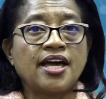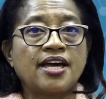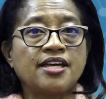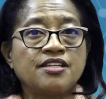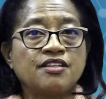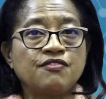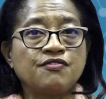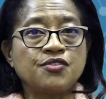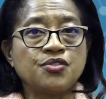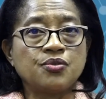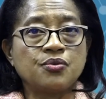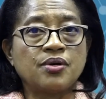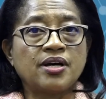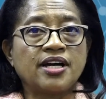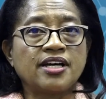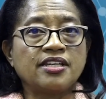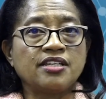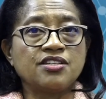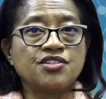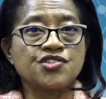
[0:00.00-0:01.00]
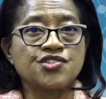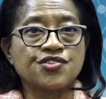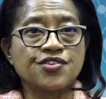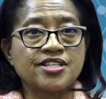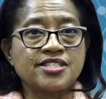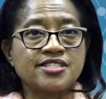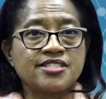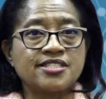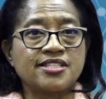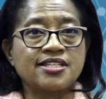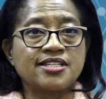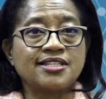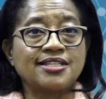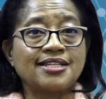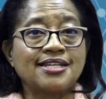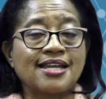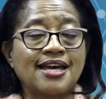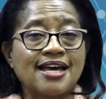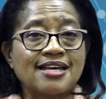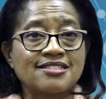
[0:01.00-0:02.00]
and if you are interested
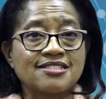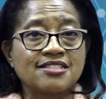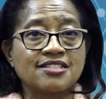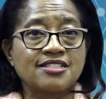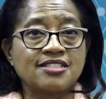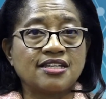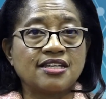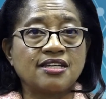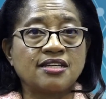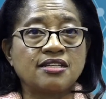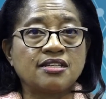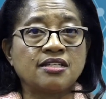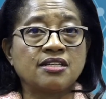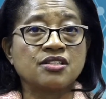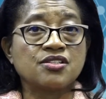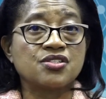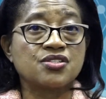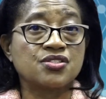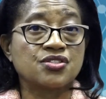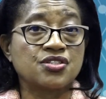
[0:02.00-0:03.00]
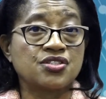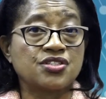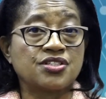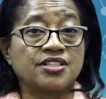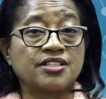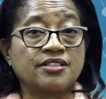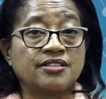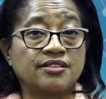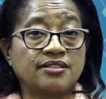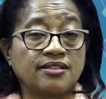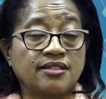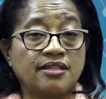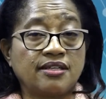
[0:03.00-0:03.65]
in ascertaining surgical